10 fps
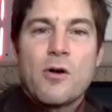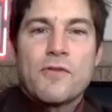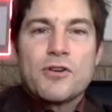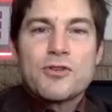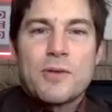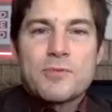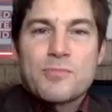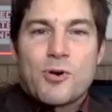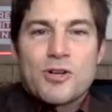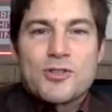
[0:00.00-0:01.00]
or if you're a Trump
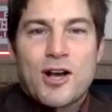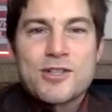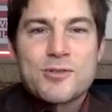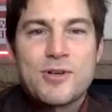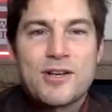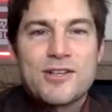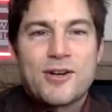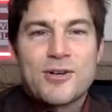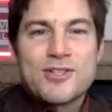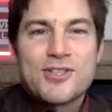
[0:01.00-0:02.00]
supporter, talk to a, you
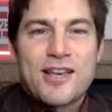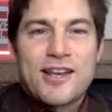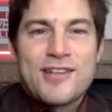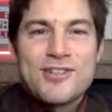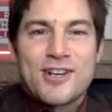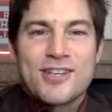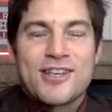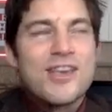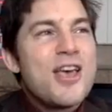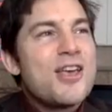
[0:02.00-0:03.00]
know, a CNN
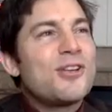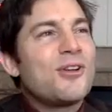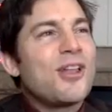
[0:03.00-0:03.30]
junkie. You know,